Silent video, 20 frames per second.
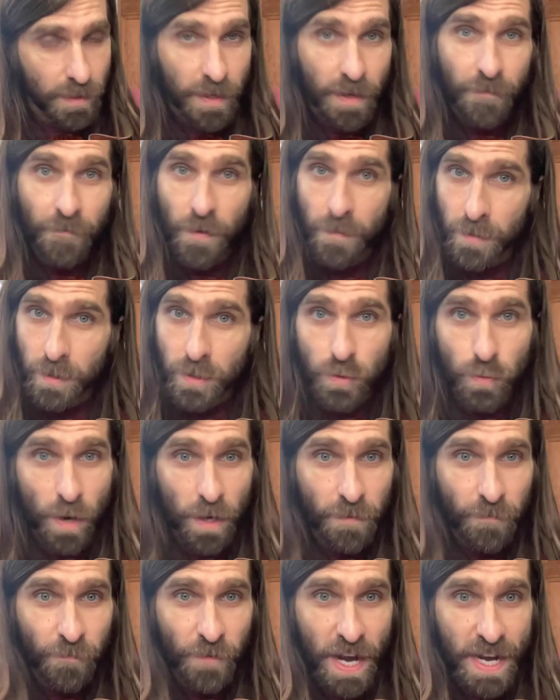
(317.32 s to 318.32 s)
From the
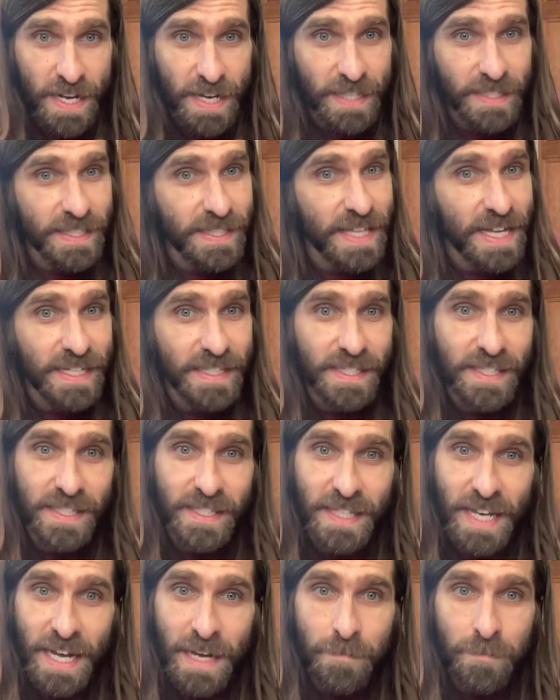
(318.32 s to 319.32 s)
12th fret, it's that
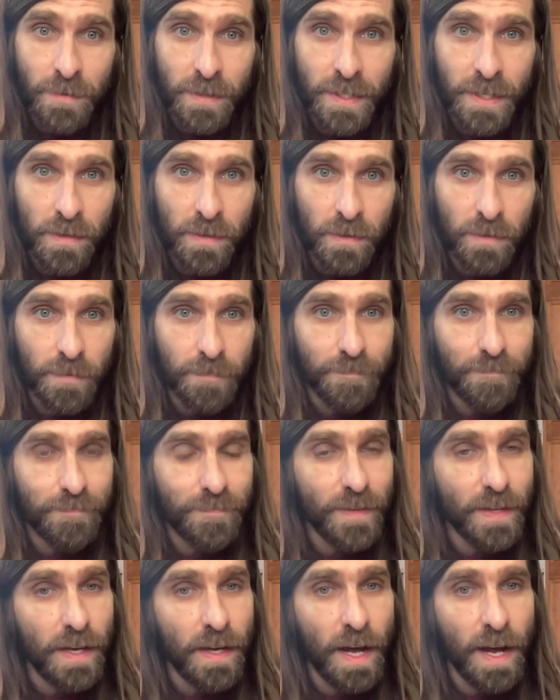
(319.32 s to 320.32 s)
same little,
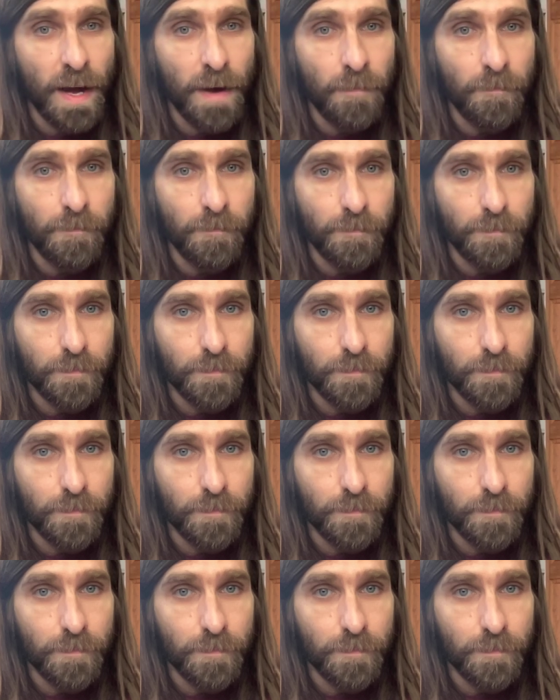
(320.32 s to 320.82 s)
the